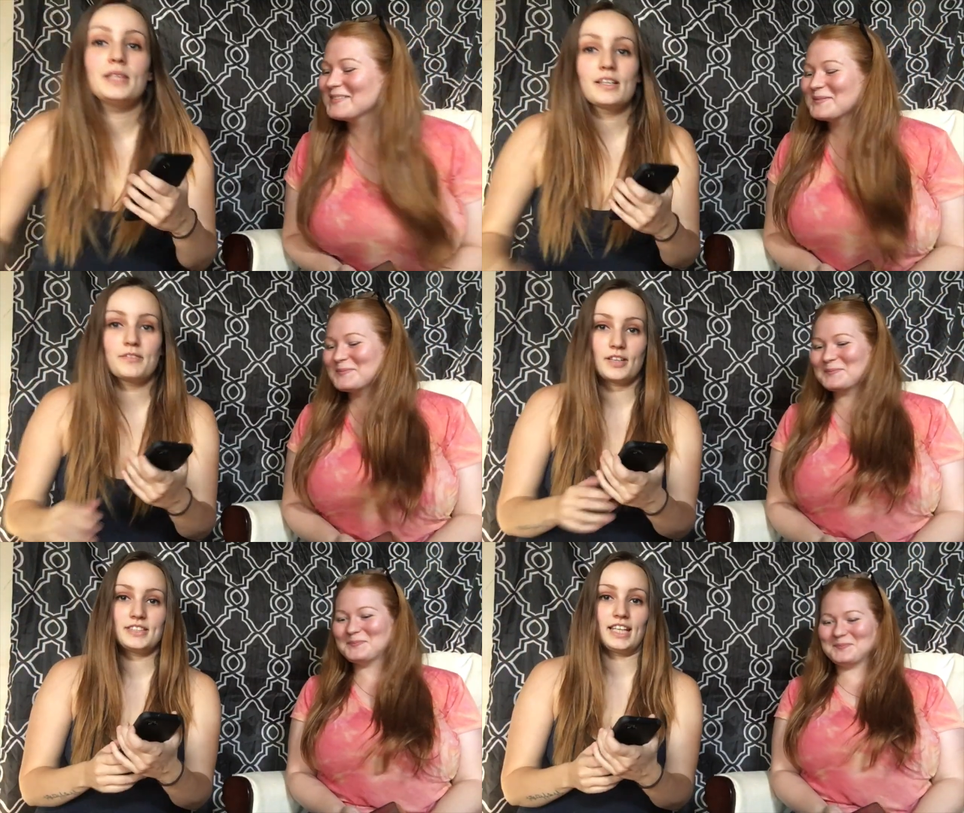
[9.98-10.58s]

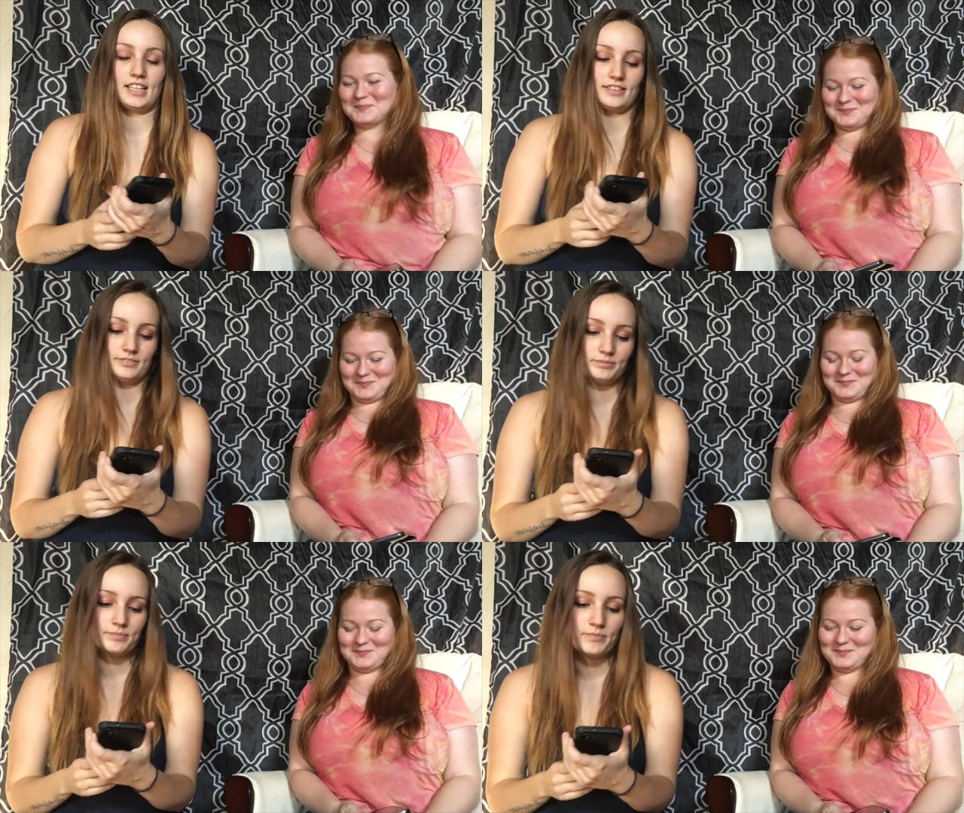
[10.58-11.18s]
Speaker 1: BFF tag.
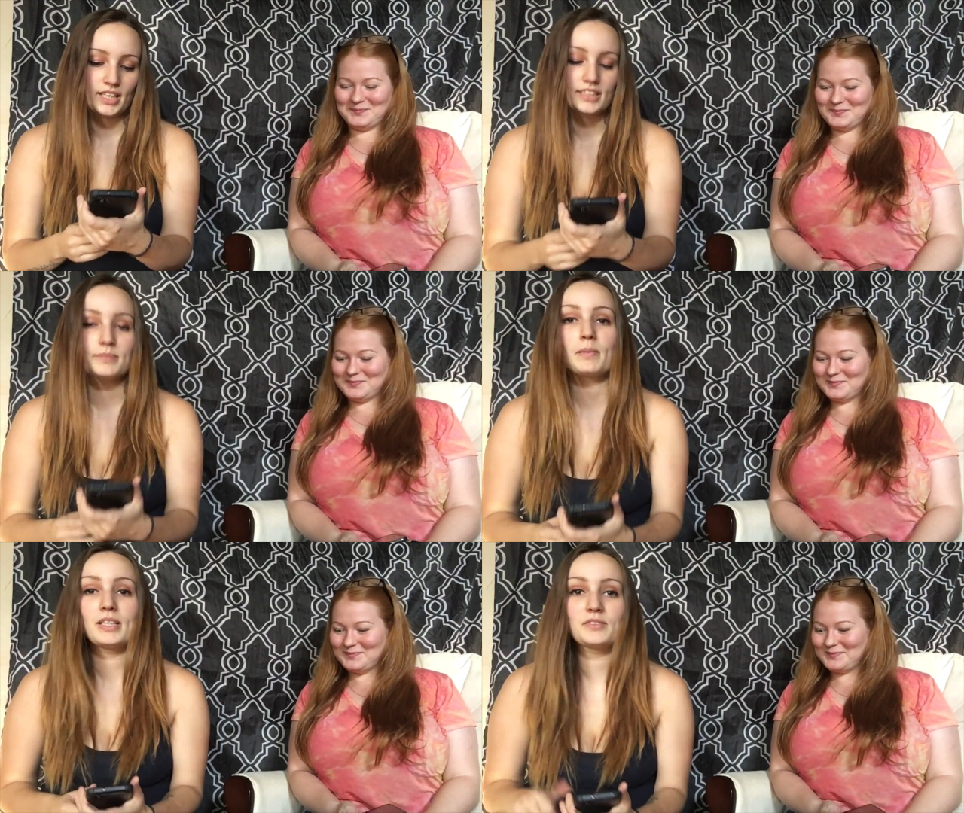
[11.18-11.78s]
It's
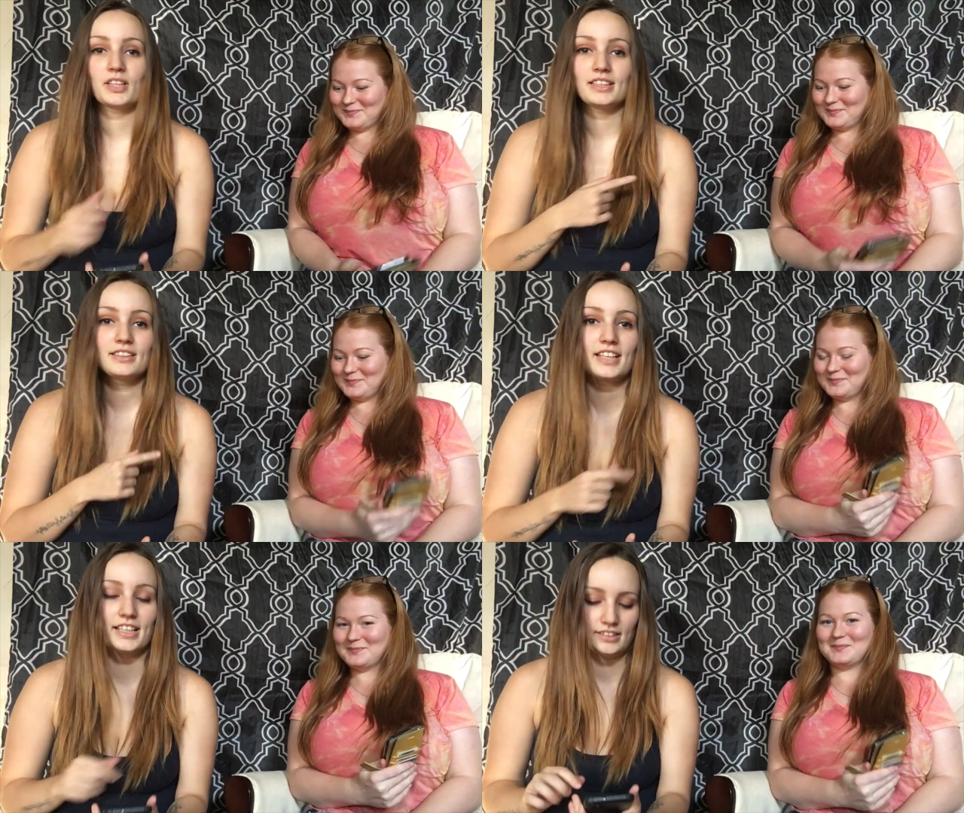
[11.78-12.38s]
my best friend,
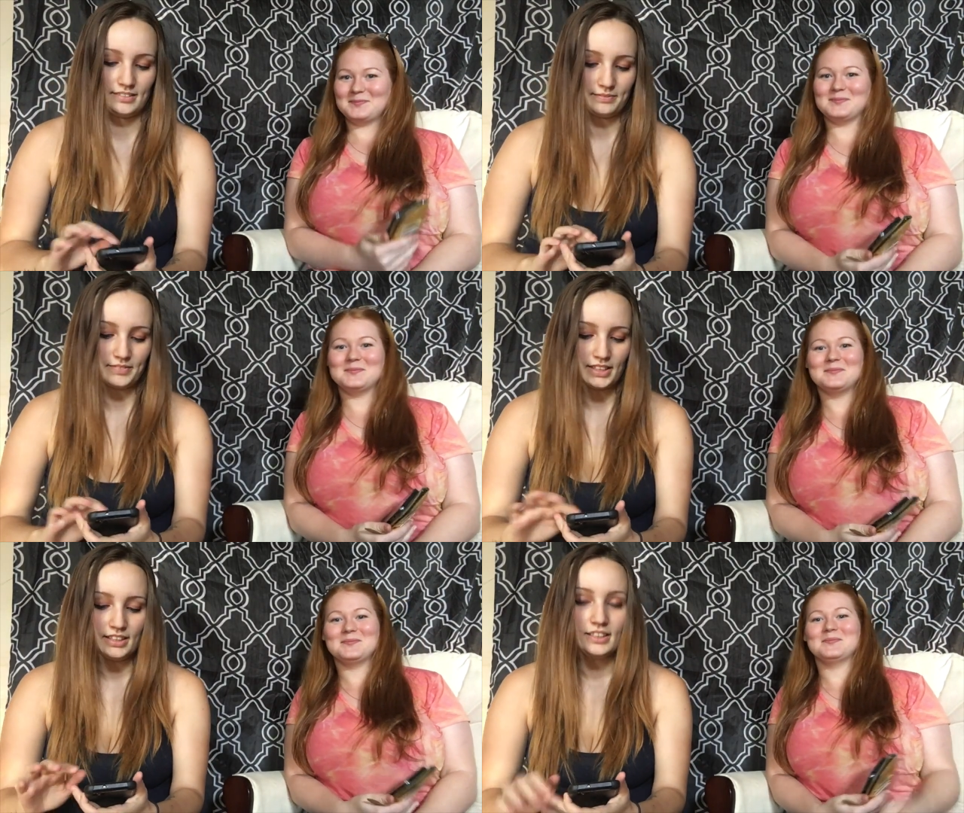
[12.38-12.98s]
Kyla,
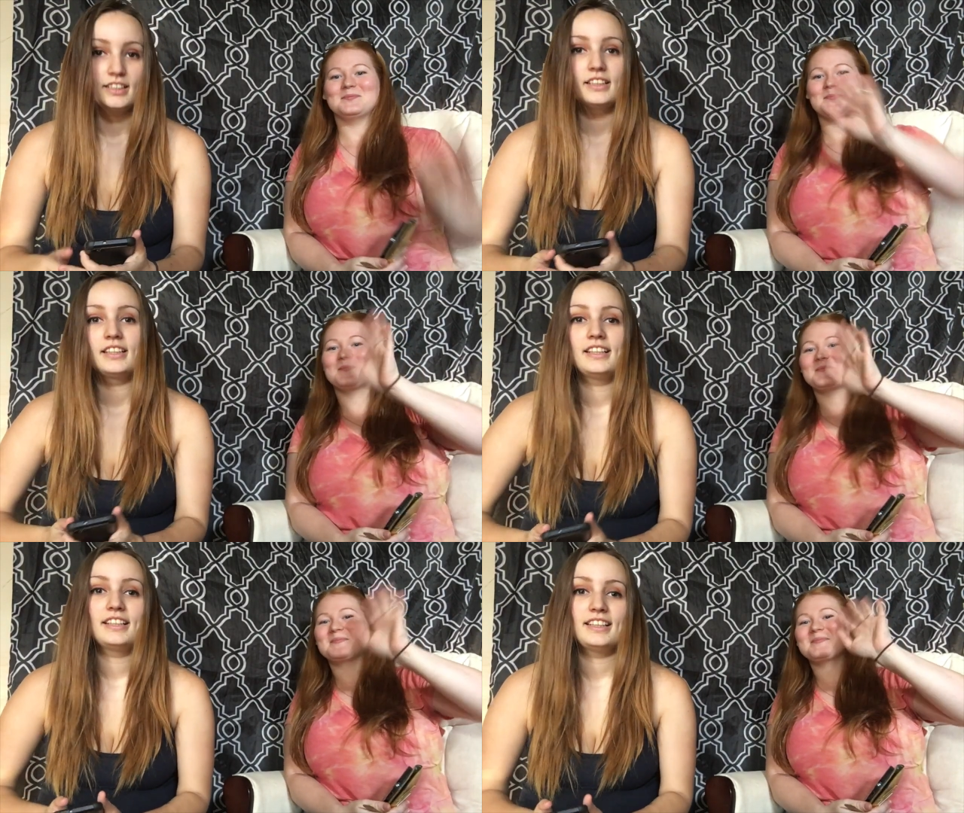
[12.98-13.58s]

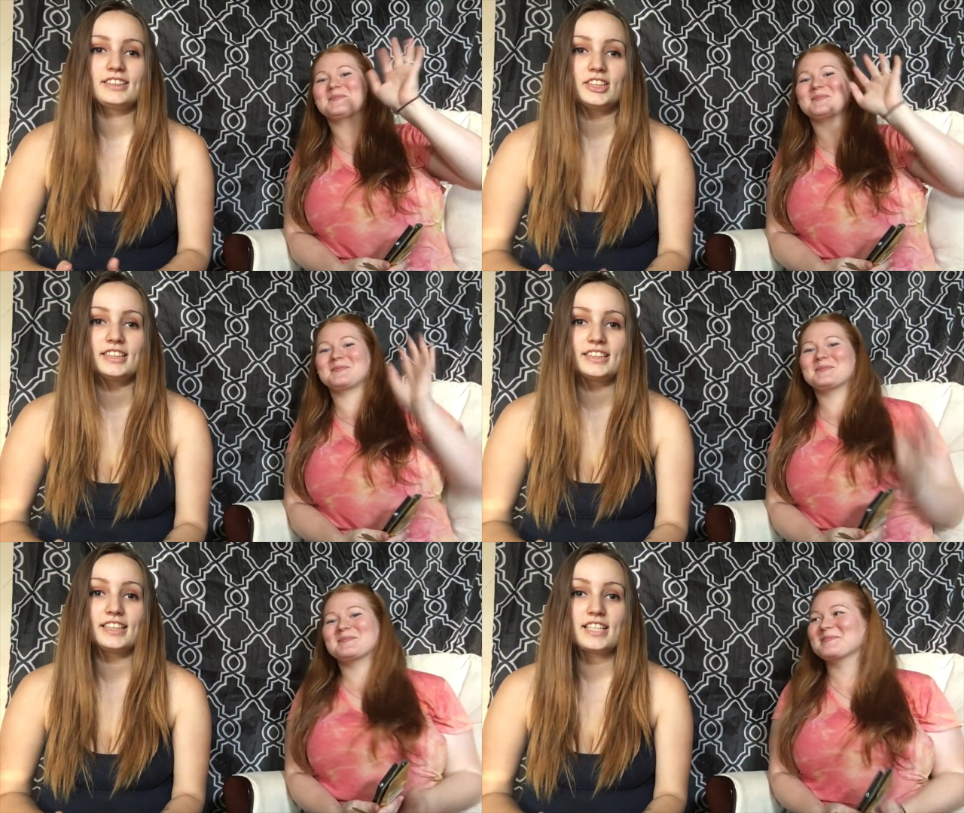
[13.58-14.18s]
and she's
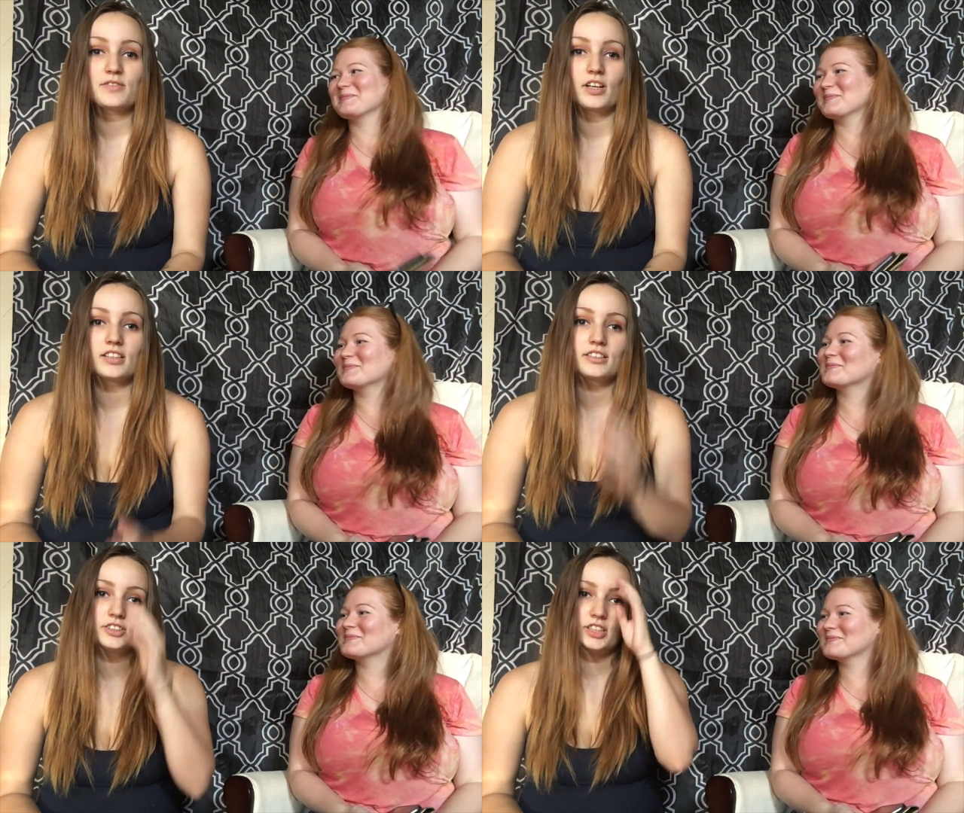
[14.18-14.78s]
in today's vlog.
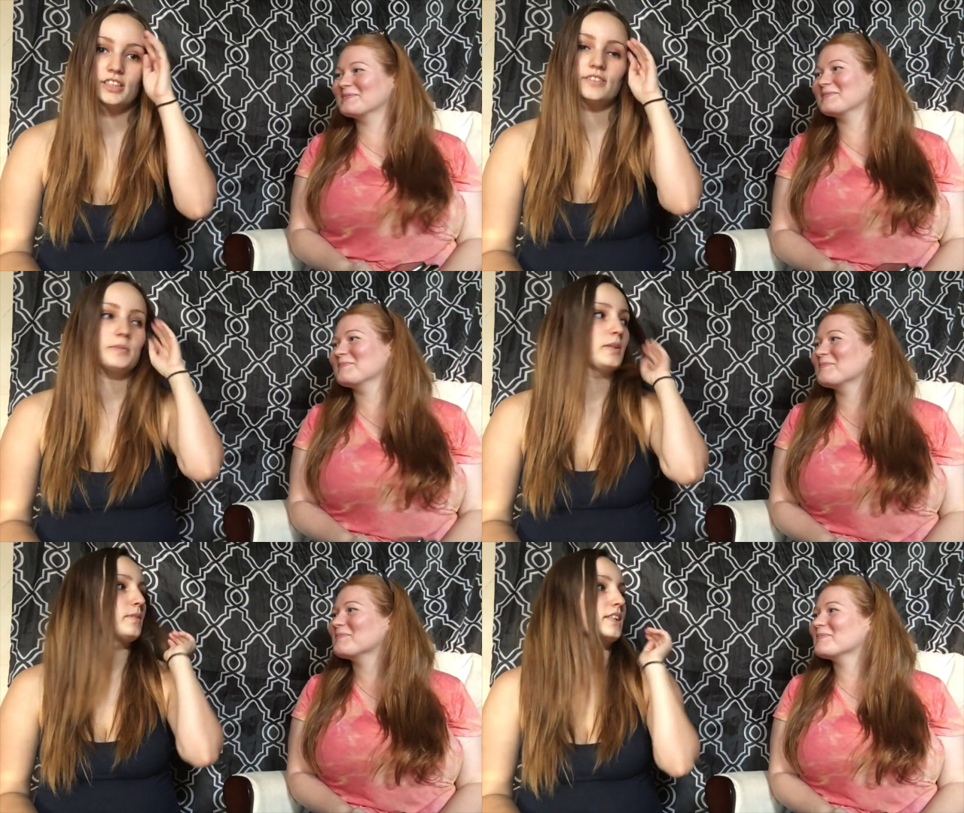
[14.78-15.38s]
She lives
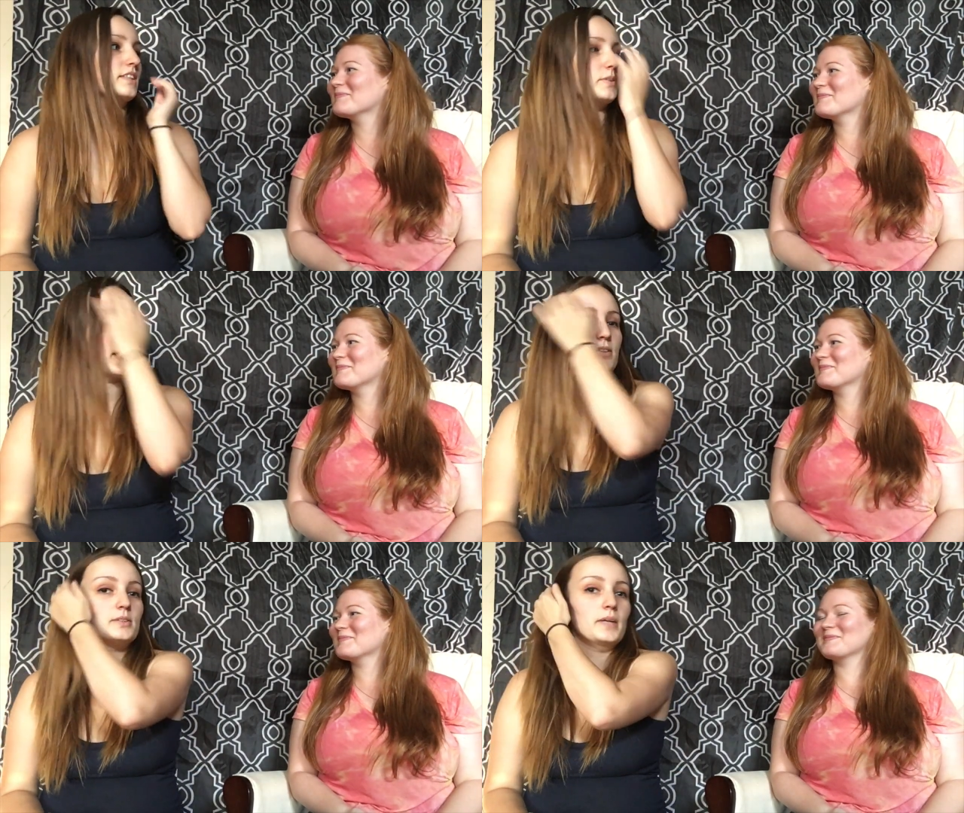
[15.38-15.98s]
about, what, two
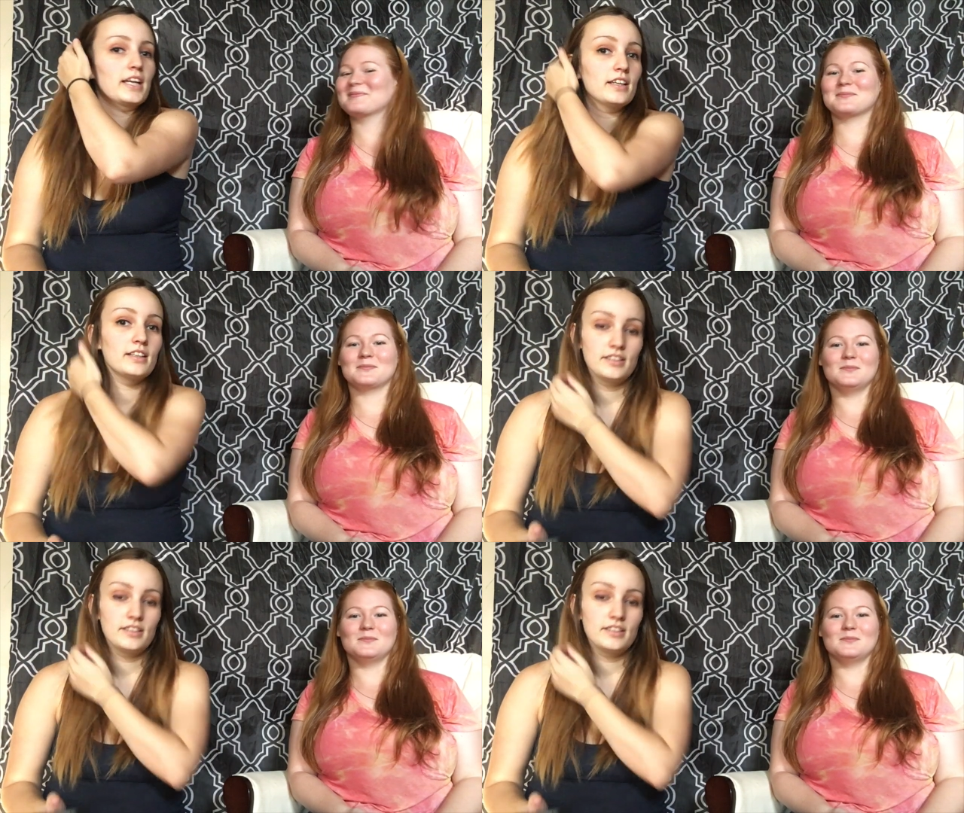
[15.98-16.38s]
hours away